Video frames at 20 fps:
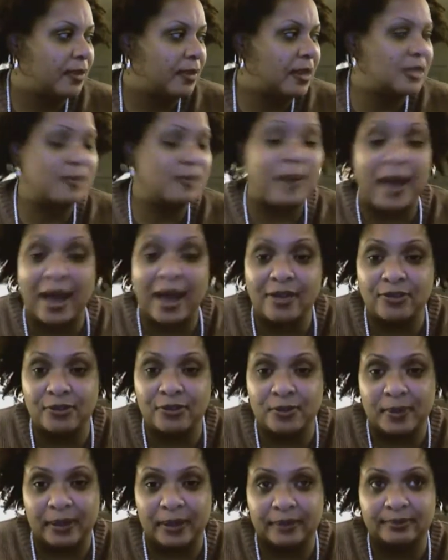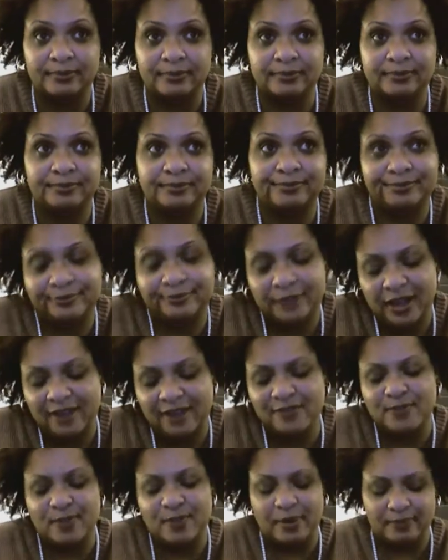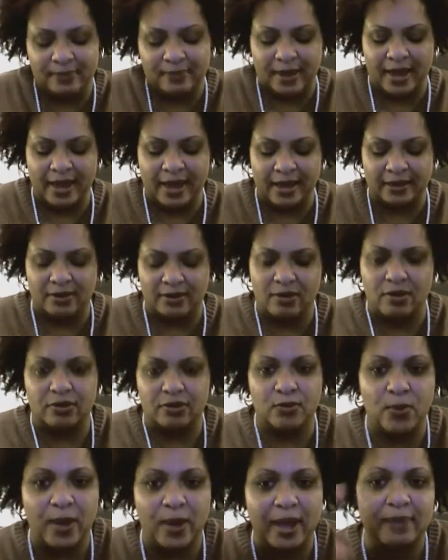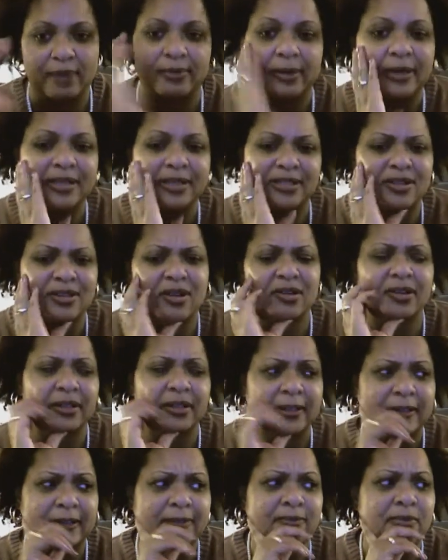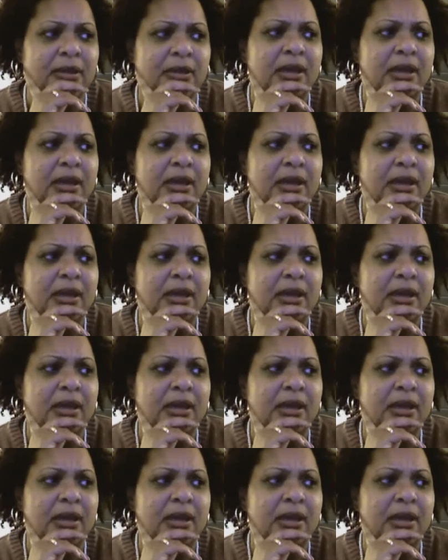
His path for me. And I've bumped my head along the way, but it's all good.